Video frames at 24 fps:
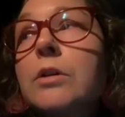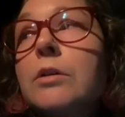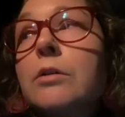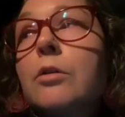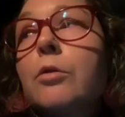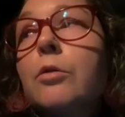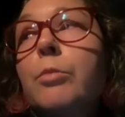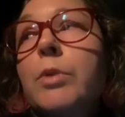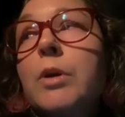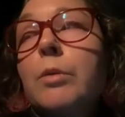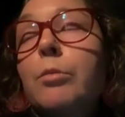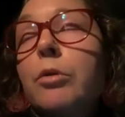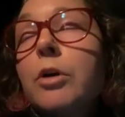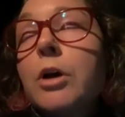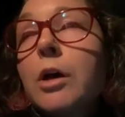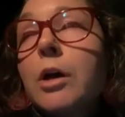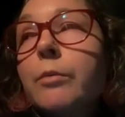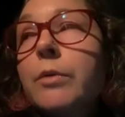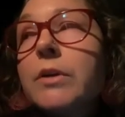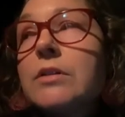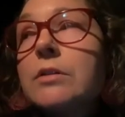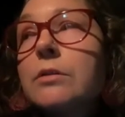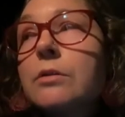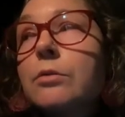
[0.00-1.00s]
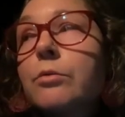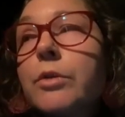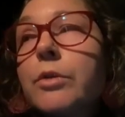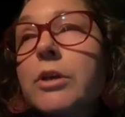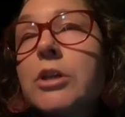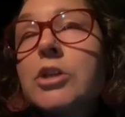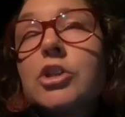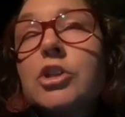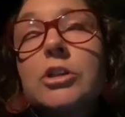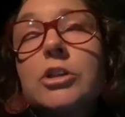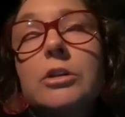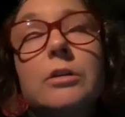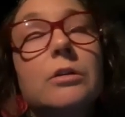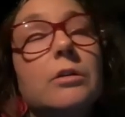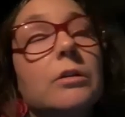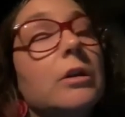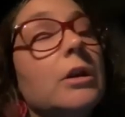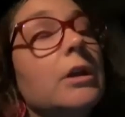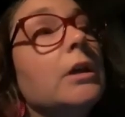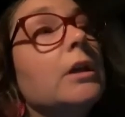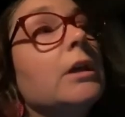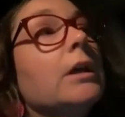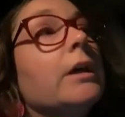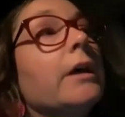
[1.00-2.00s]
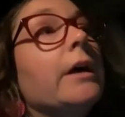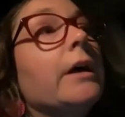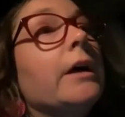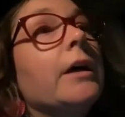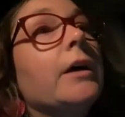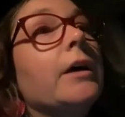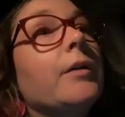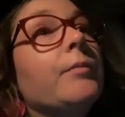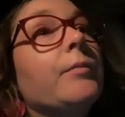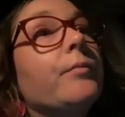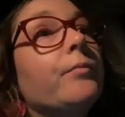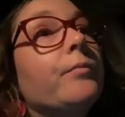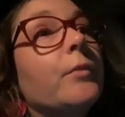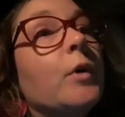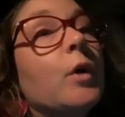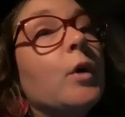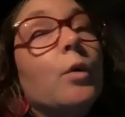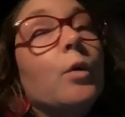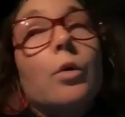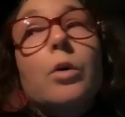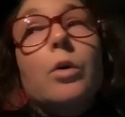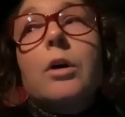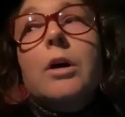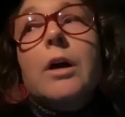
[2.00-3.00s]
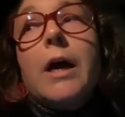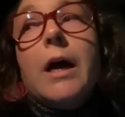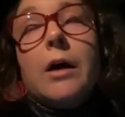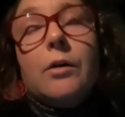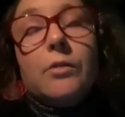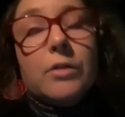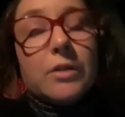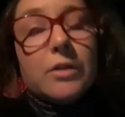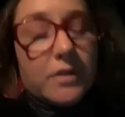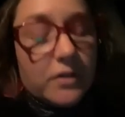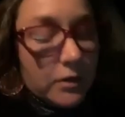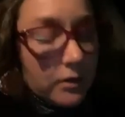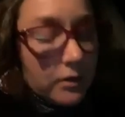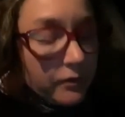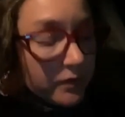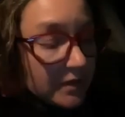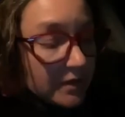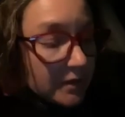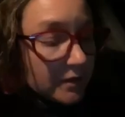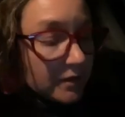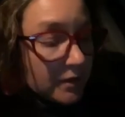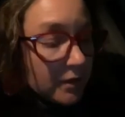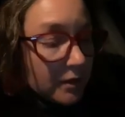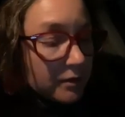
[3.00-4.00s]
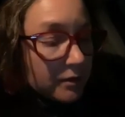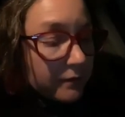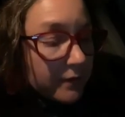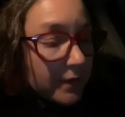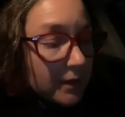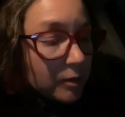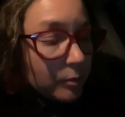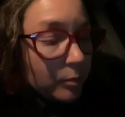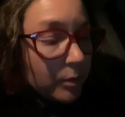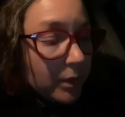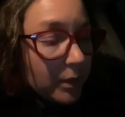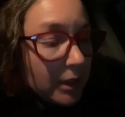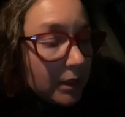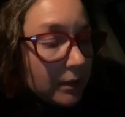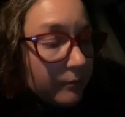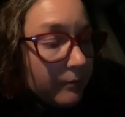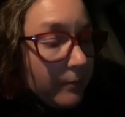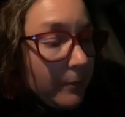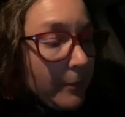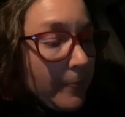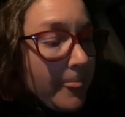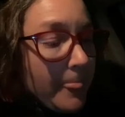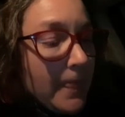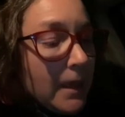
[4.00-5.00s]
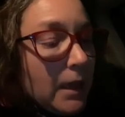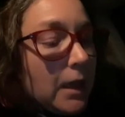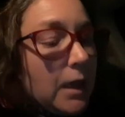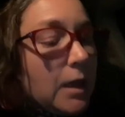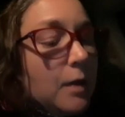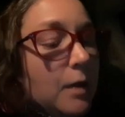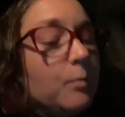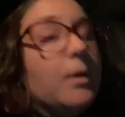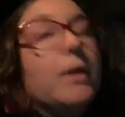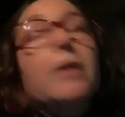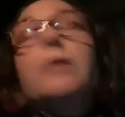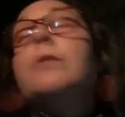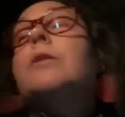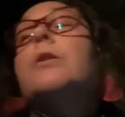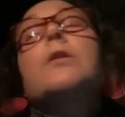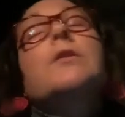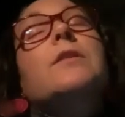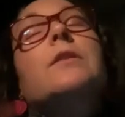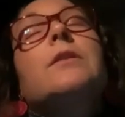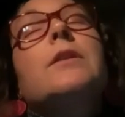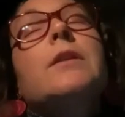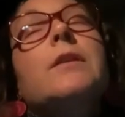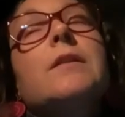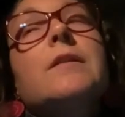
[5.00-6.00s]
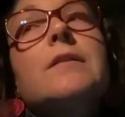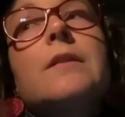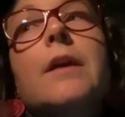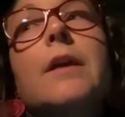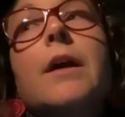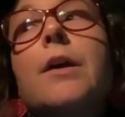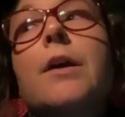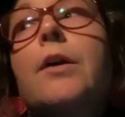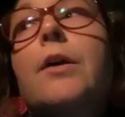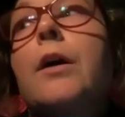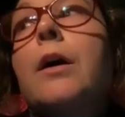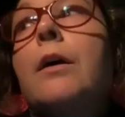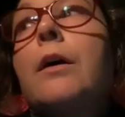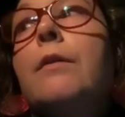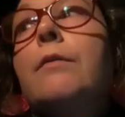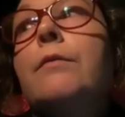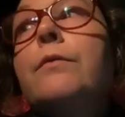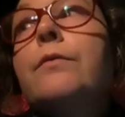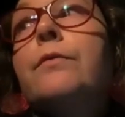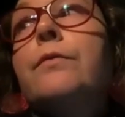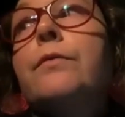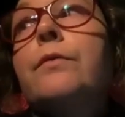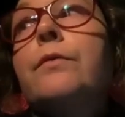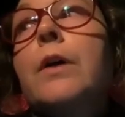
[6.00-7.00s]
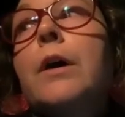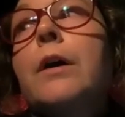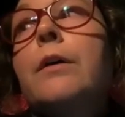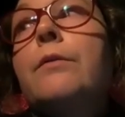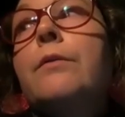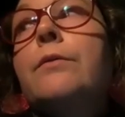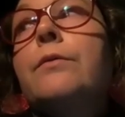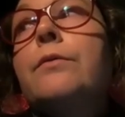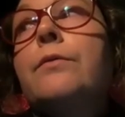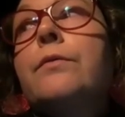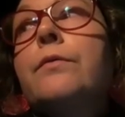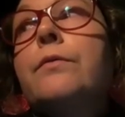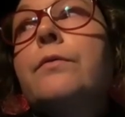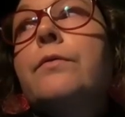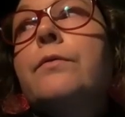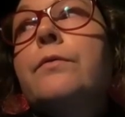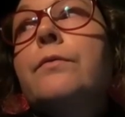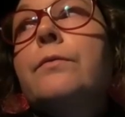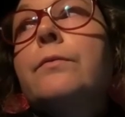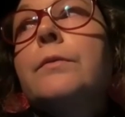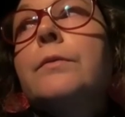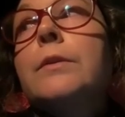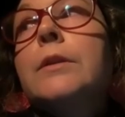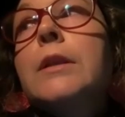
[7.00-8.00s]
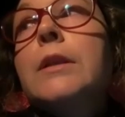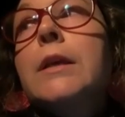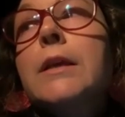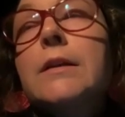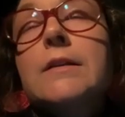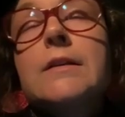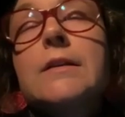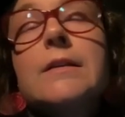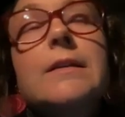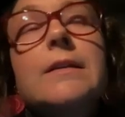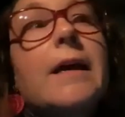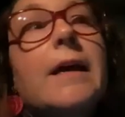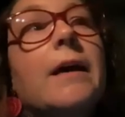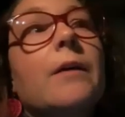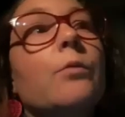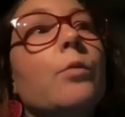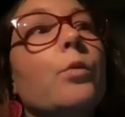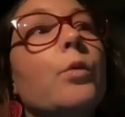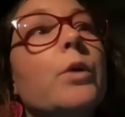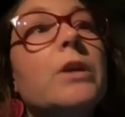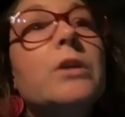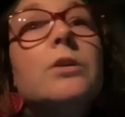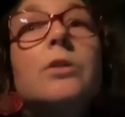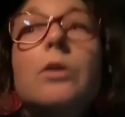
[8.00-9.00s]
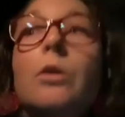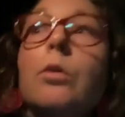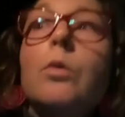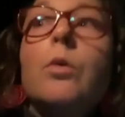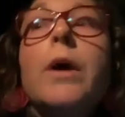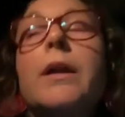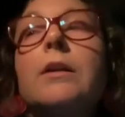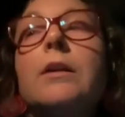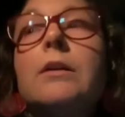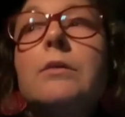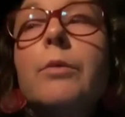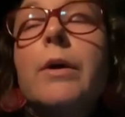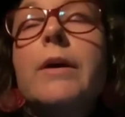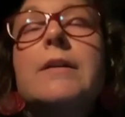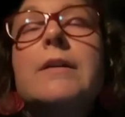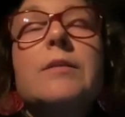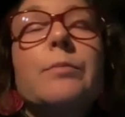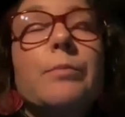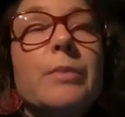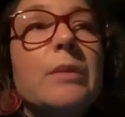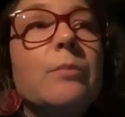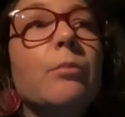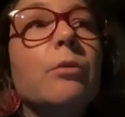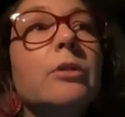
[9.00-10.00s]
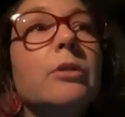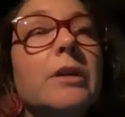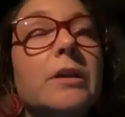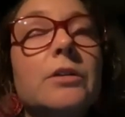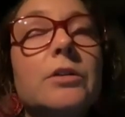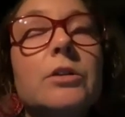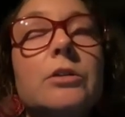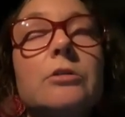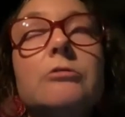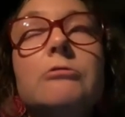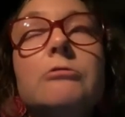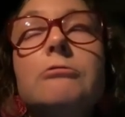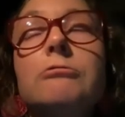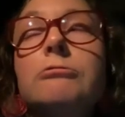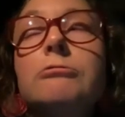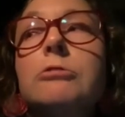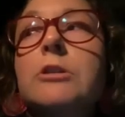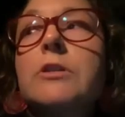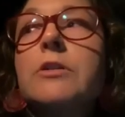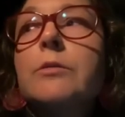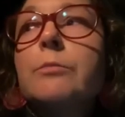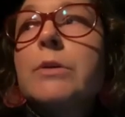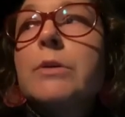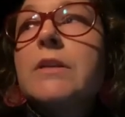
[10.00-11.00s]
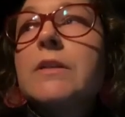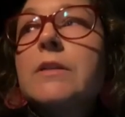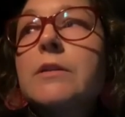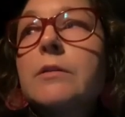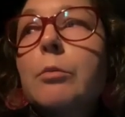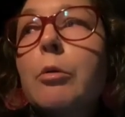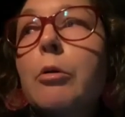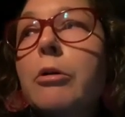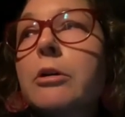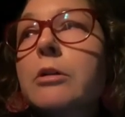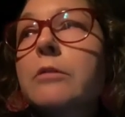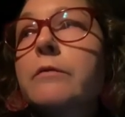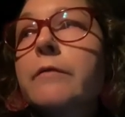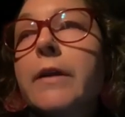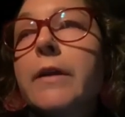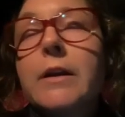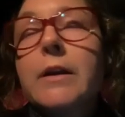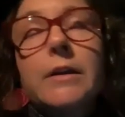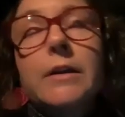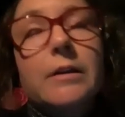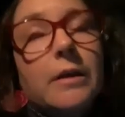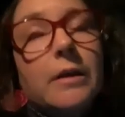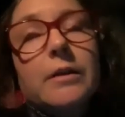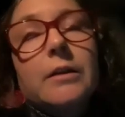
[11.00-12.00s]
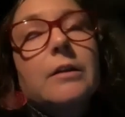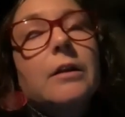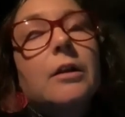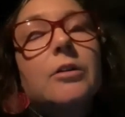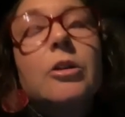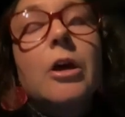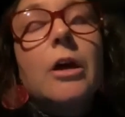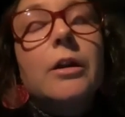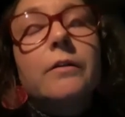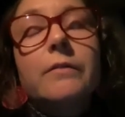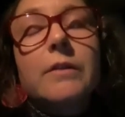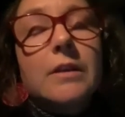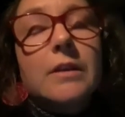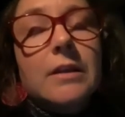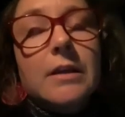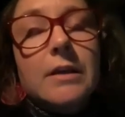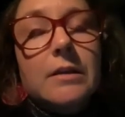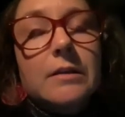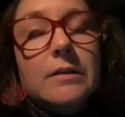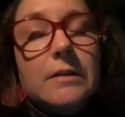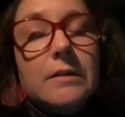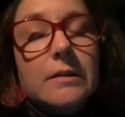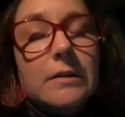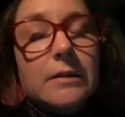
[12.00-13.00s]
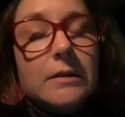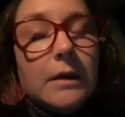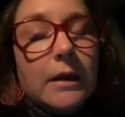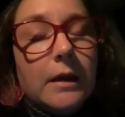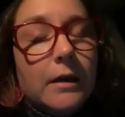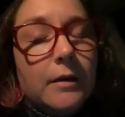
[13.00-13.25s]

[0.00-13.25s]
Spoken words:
you know, people coming to the region, or how the services are developing. And there's a list there of things that we know anyways people can do to be supportive. And a lot of the things